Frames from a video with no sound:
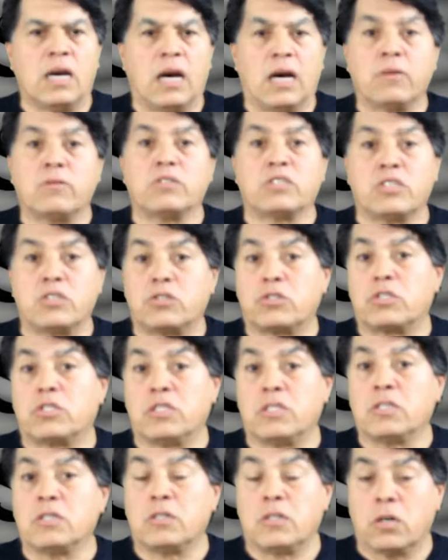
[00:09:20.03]
I was
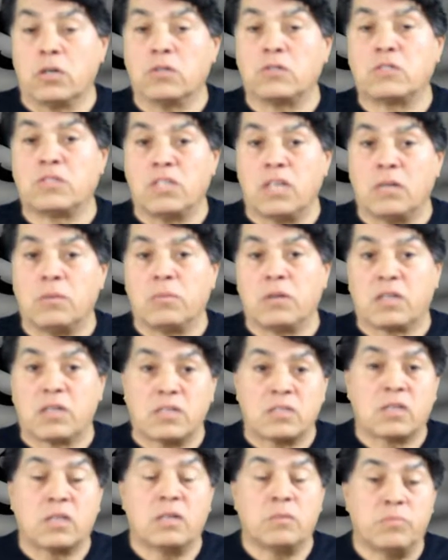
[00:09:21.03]
interested in ghosts then,
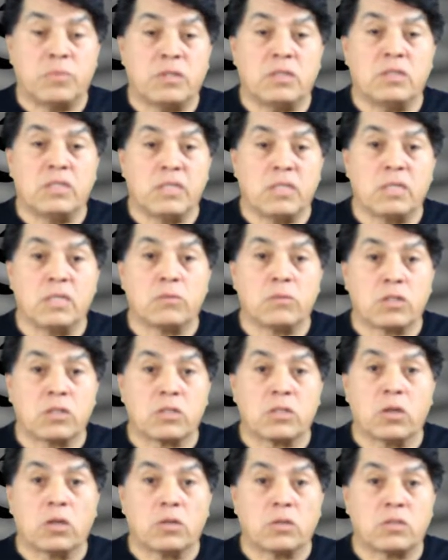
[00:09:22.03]
because I had been dealing
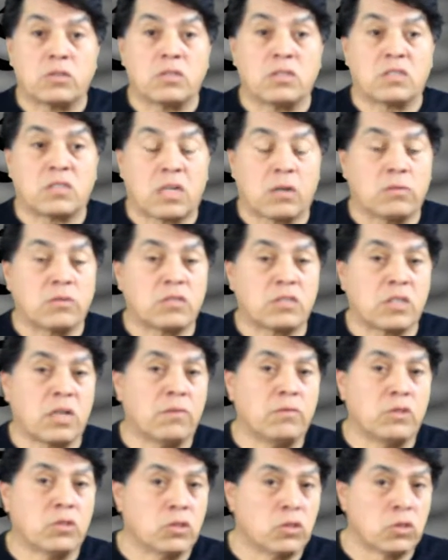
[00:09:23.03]
with ghosts since I was
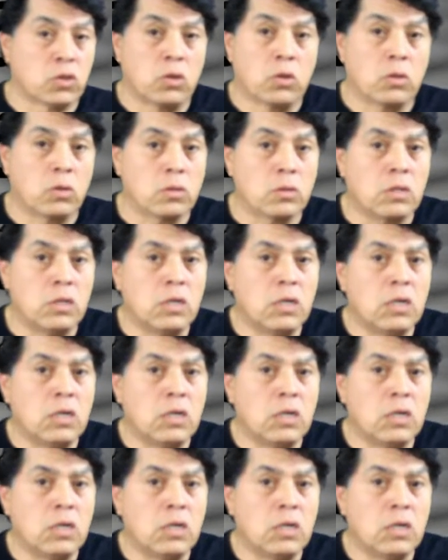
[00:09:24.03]
7 years old.